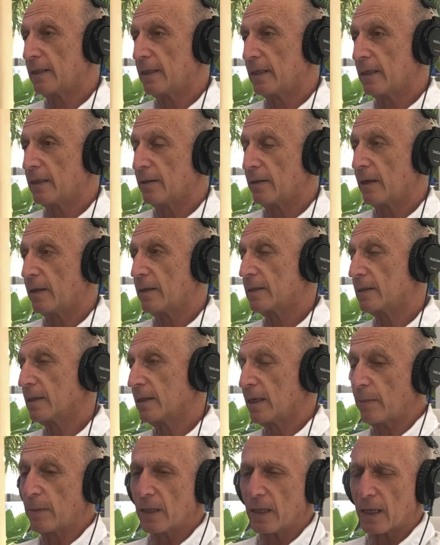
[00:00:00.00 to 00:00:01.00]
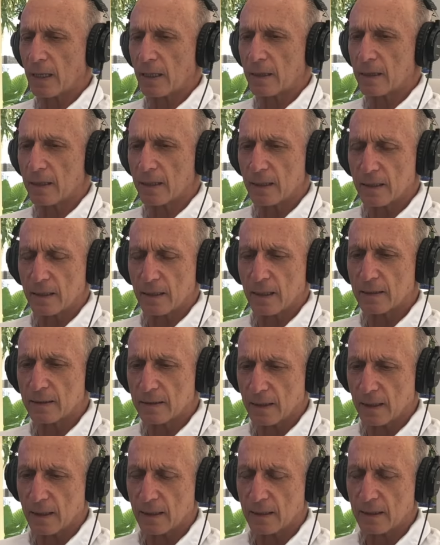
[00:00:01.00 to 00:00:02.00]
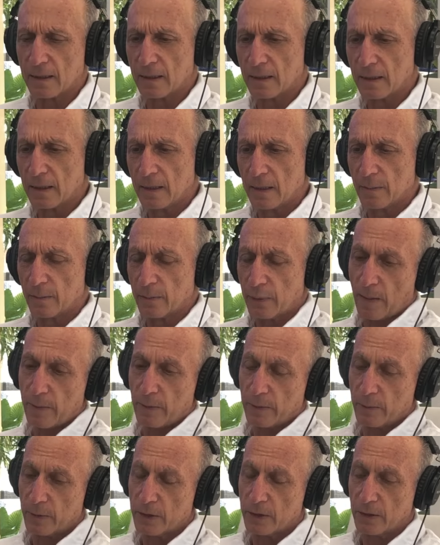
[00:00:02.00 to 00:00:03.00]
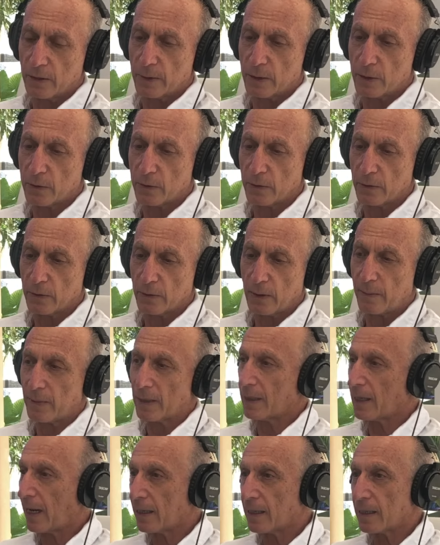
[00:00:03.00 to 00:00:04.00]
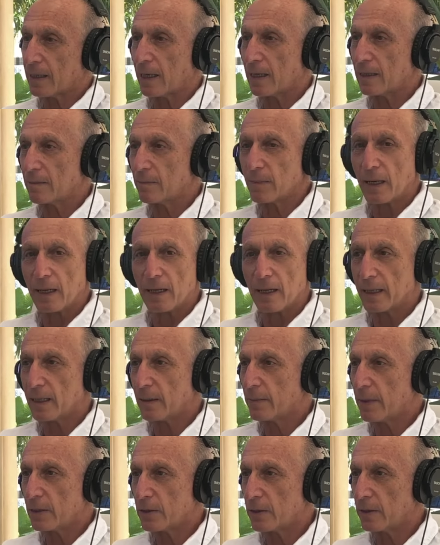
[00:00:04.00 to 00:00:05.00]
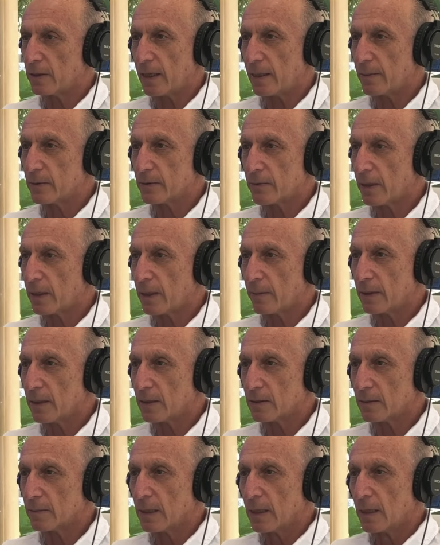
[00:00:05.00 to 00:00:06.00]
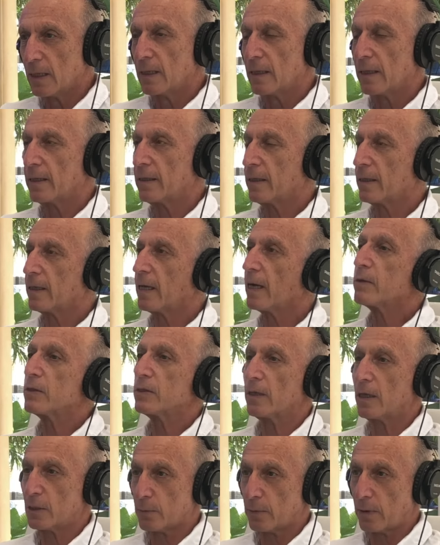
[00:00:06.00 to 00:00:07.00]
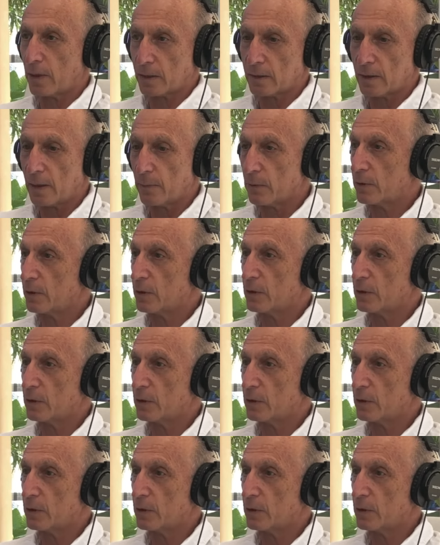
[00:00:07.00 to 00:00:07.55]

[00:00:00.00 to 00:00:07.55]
Honestly, I mean, like, I think that probably would still be true. I can mention names, right? I mean, it doesn't, like the Kerastase product line, which is